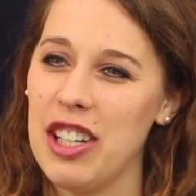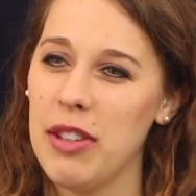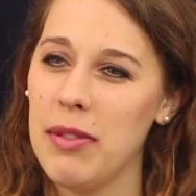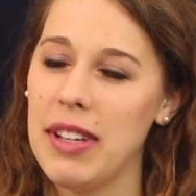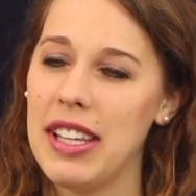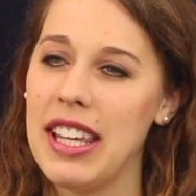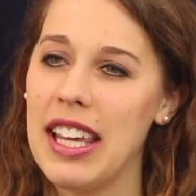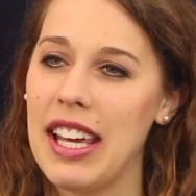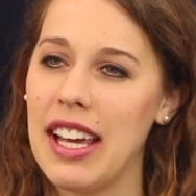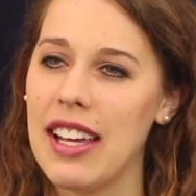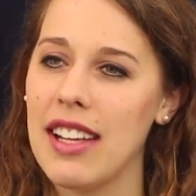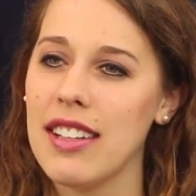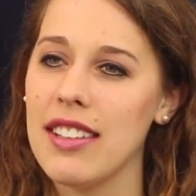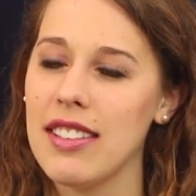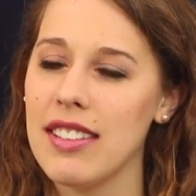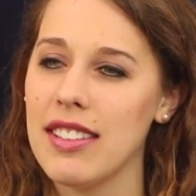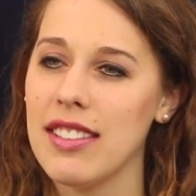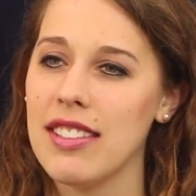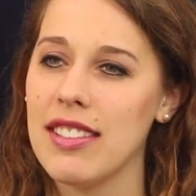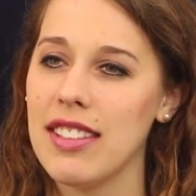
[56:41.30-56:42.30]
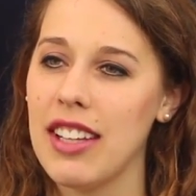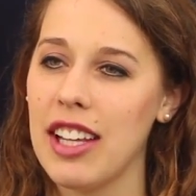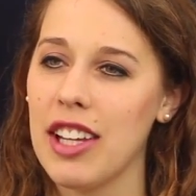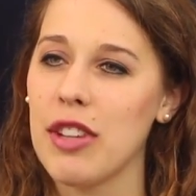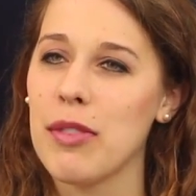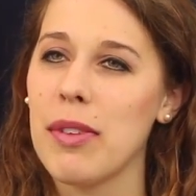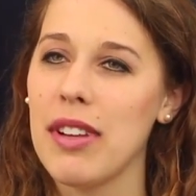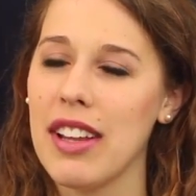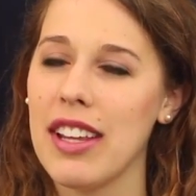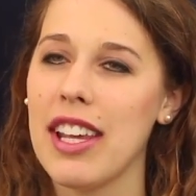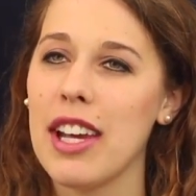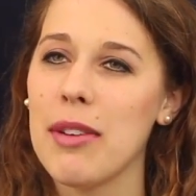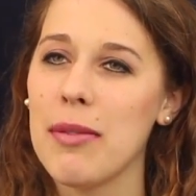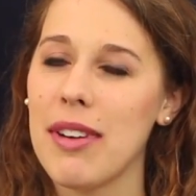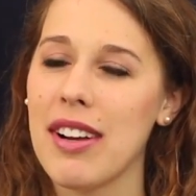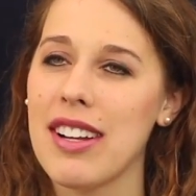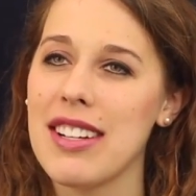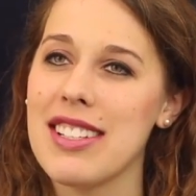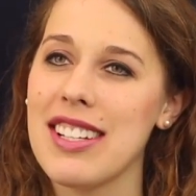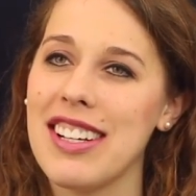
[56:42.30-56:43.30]
we can't like really get
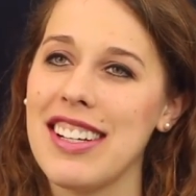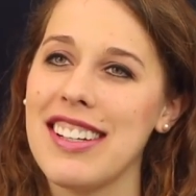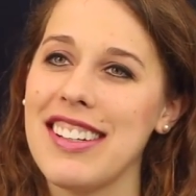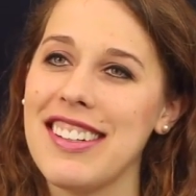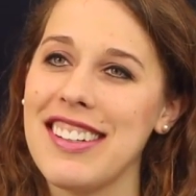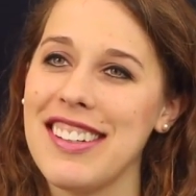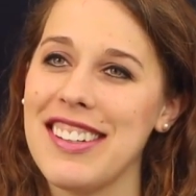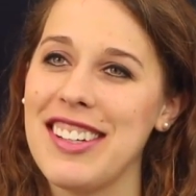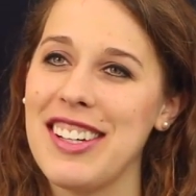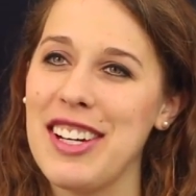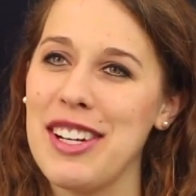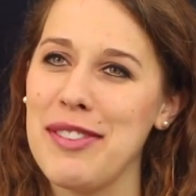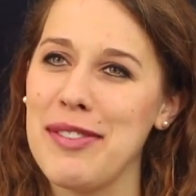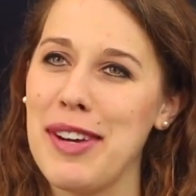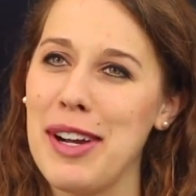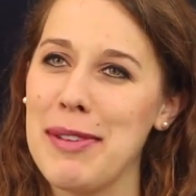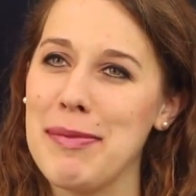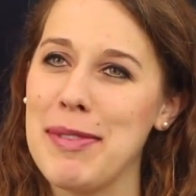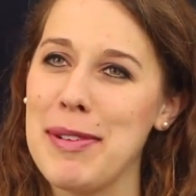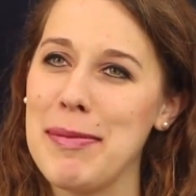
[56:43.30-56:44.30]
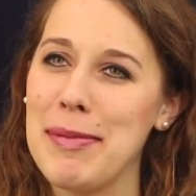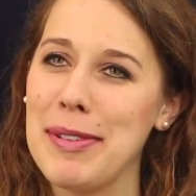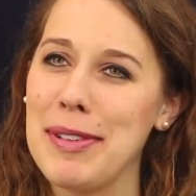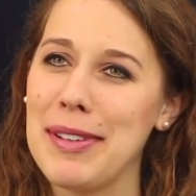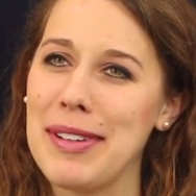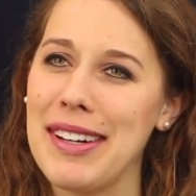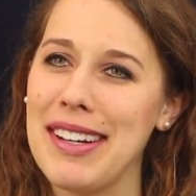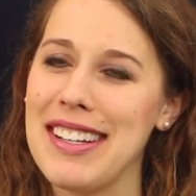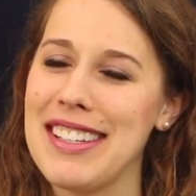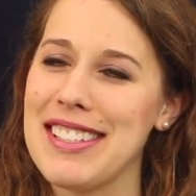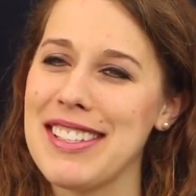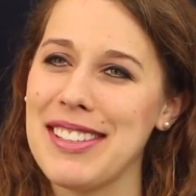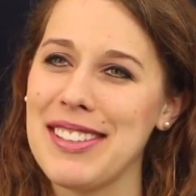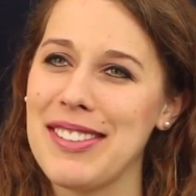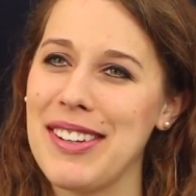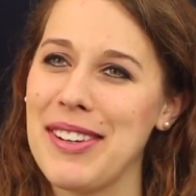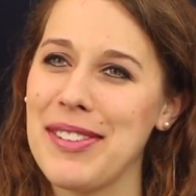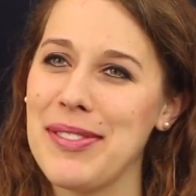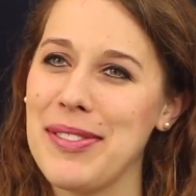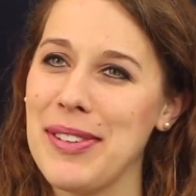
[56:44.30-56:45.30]
work done and find people until
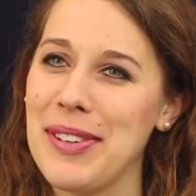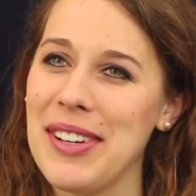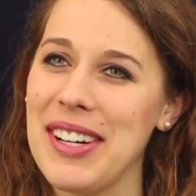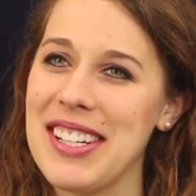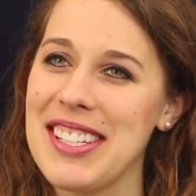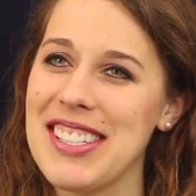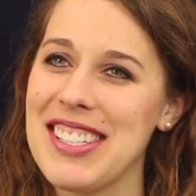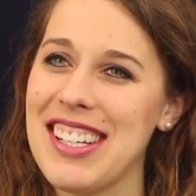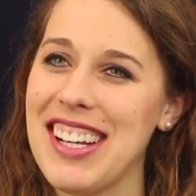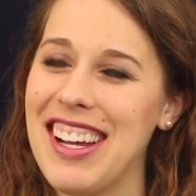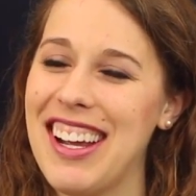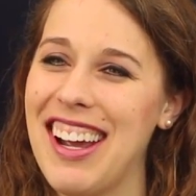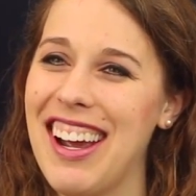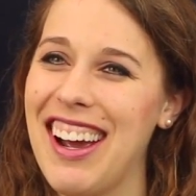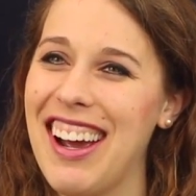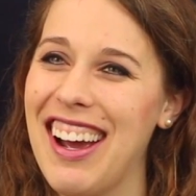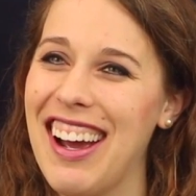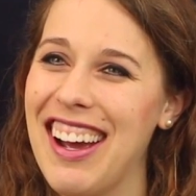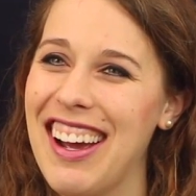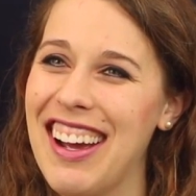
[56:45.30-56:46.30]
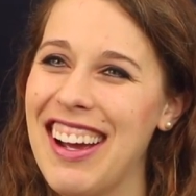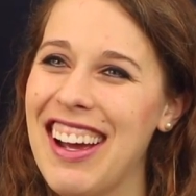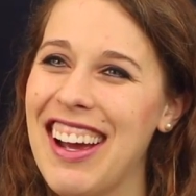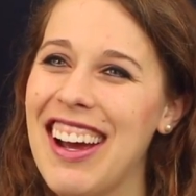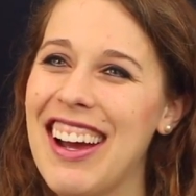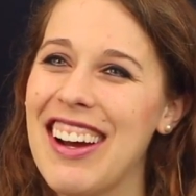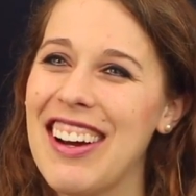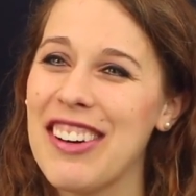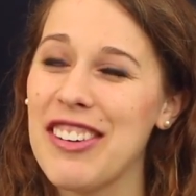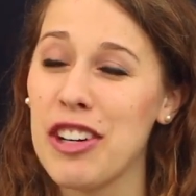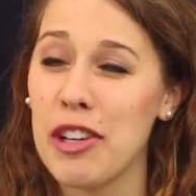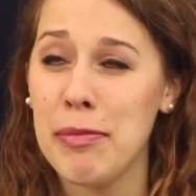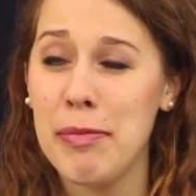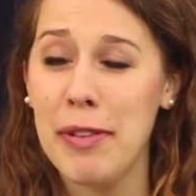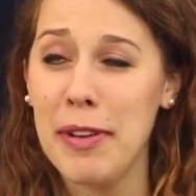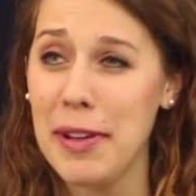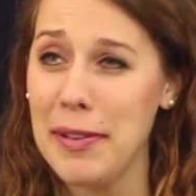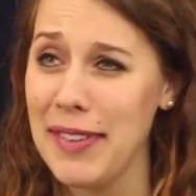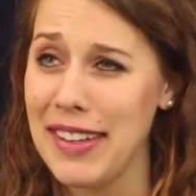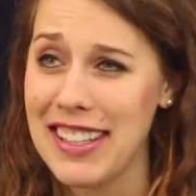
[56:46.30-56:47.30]
around 4-ish or
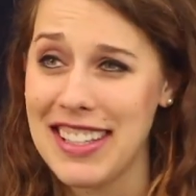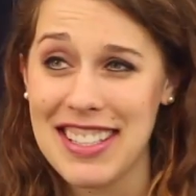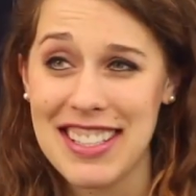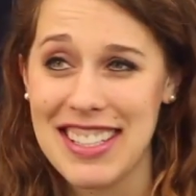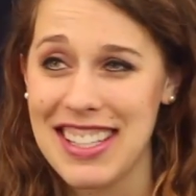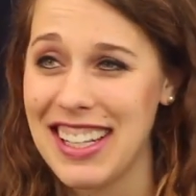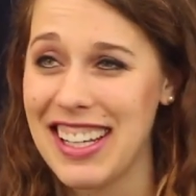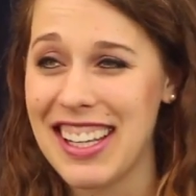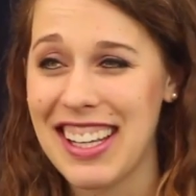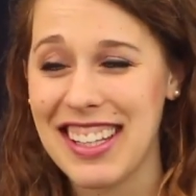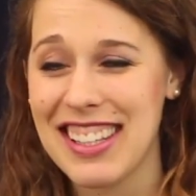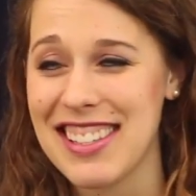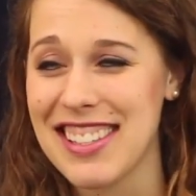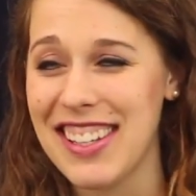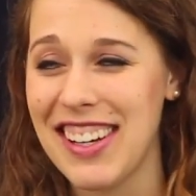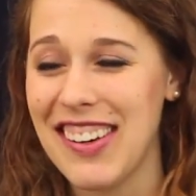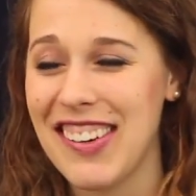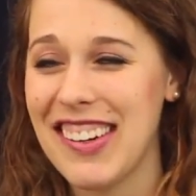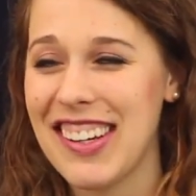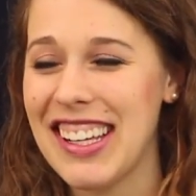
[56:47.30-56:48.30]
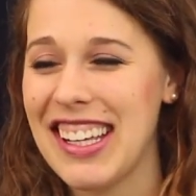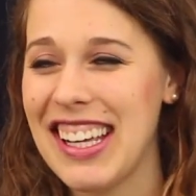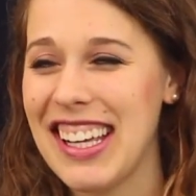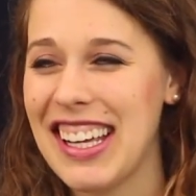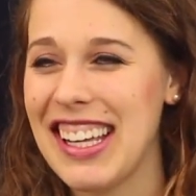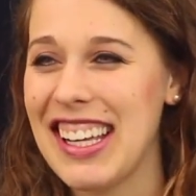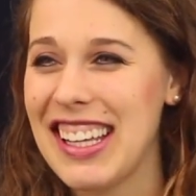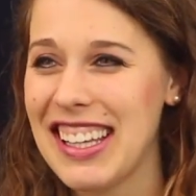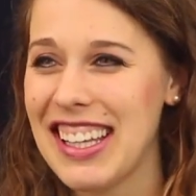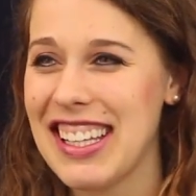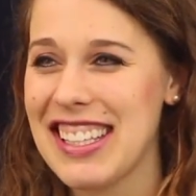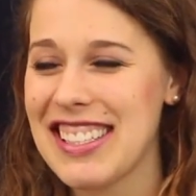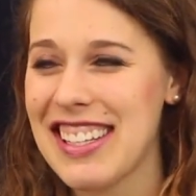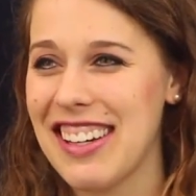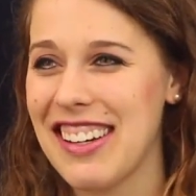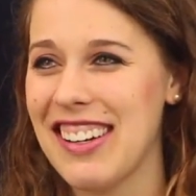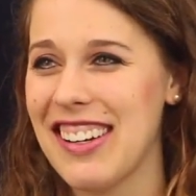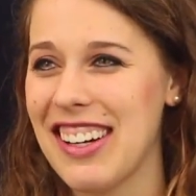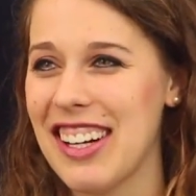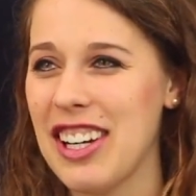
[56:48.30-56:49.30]
appointments. So that's
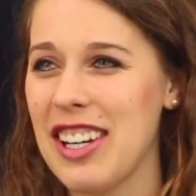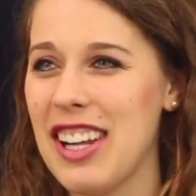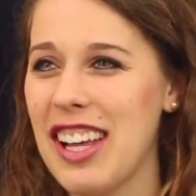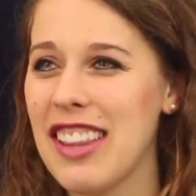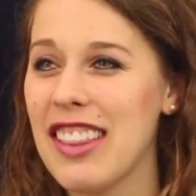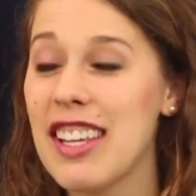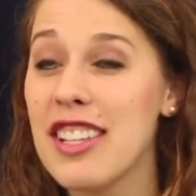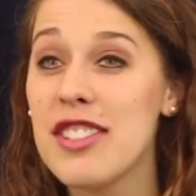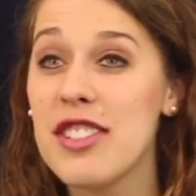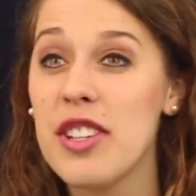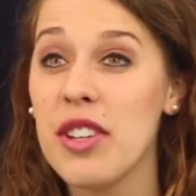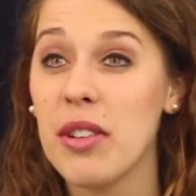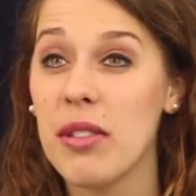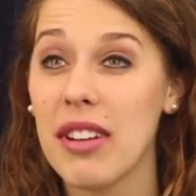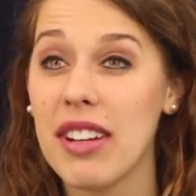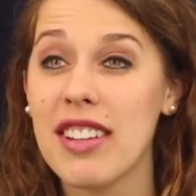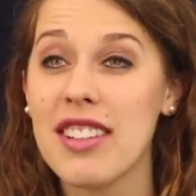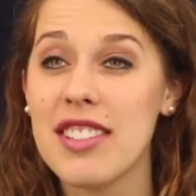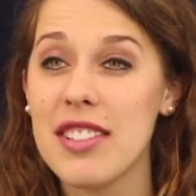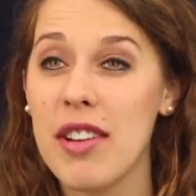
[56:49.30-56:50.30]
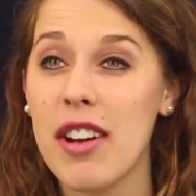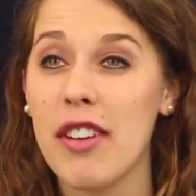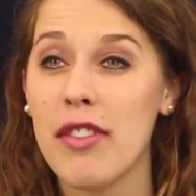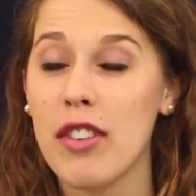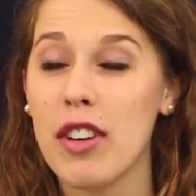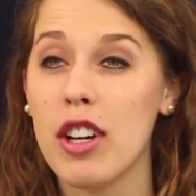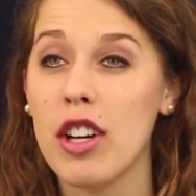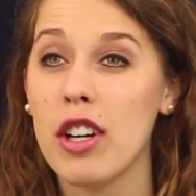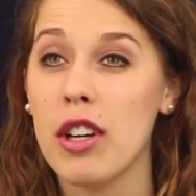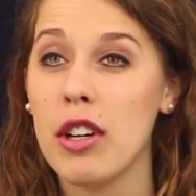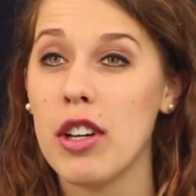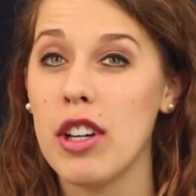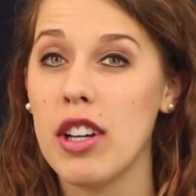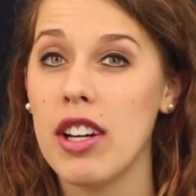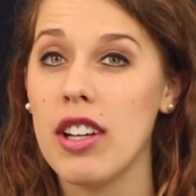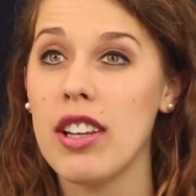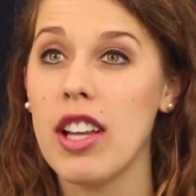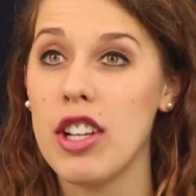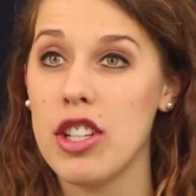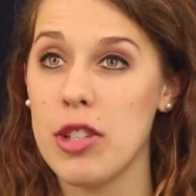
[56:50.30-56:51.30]
kind of hard unless you have
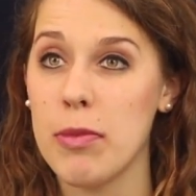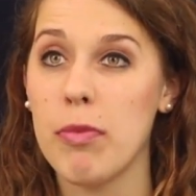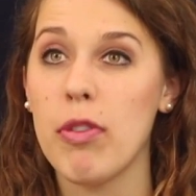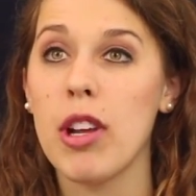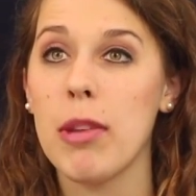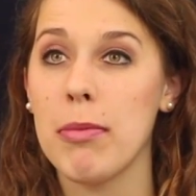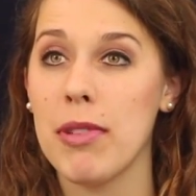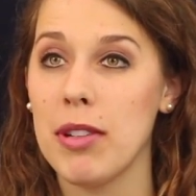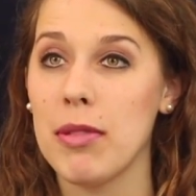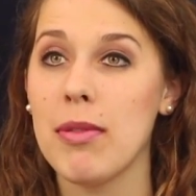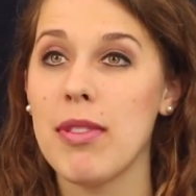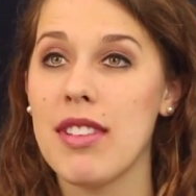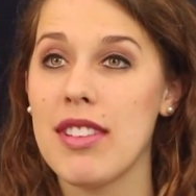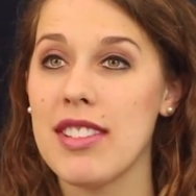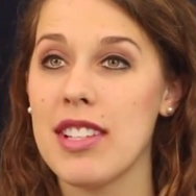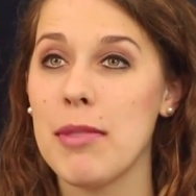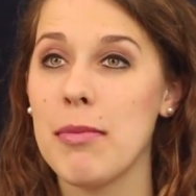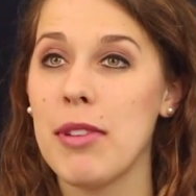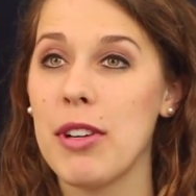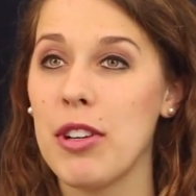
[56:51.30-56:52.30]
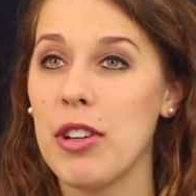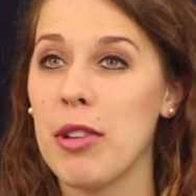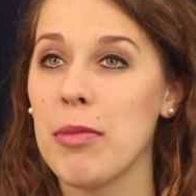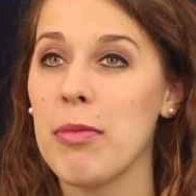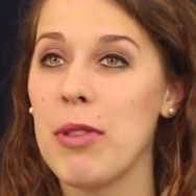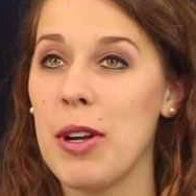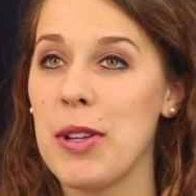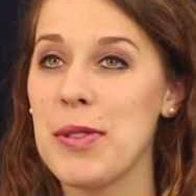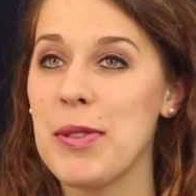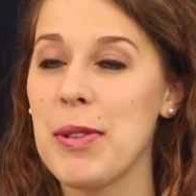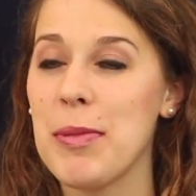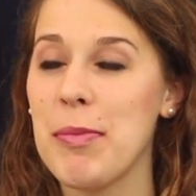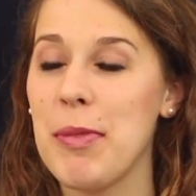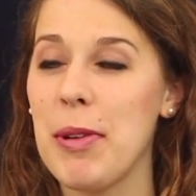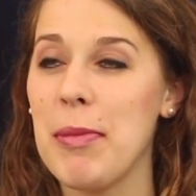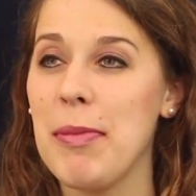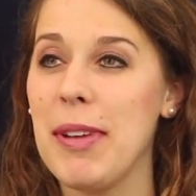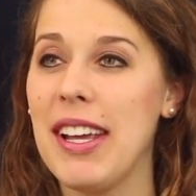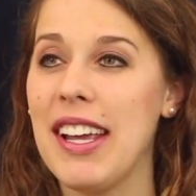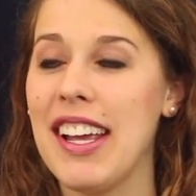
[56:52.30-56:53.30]
a lunch appointment with someone or a pranzo
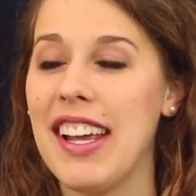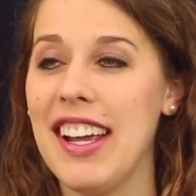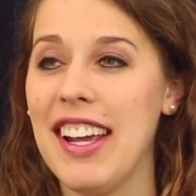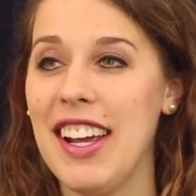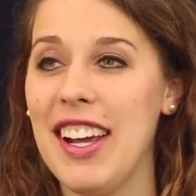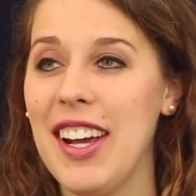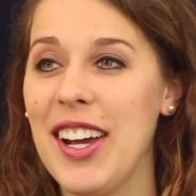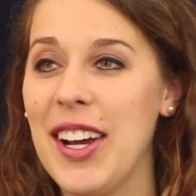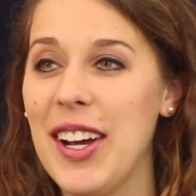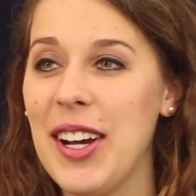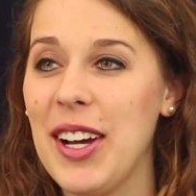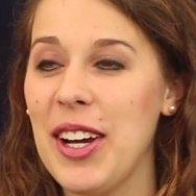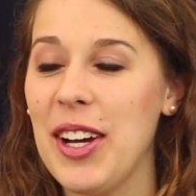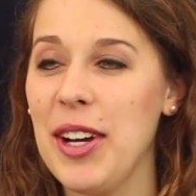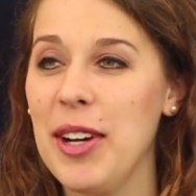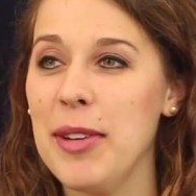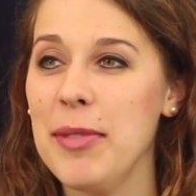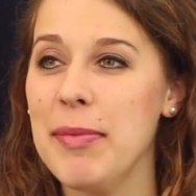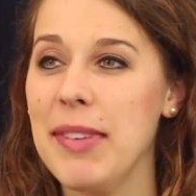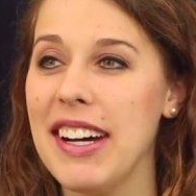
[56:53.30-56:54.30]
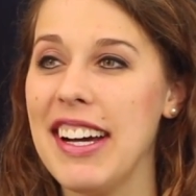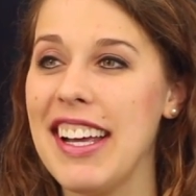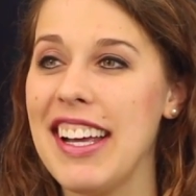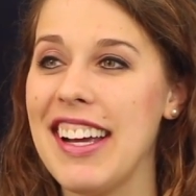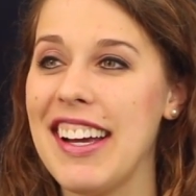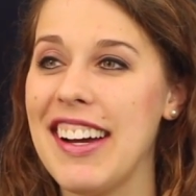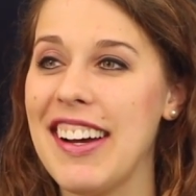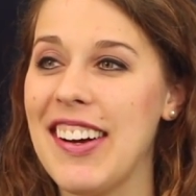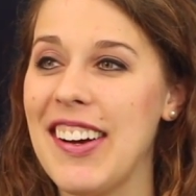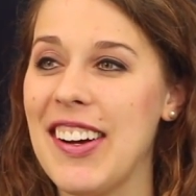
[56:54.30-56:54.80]
appointment. But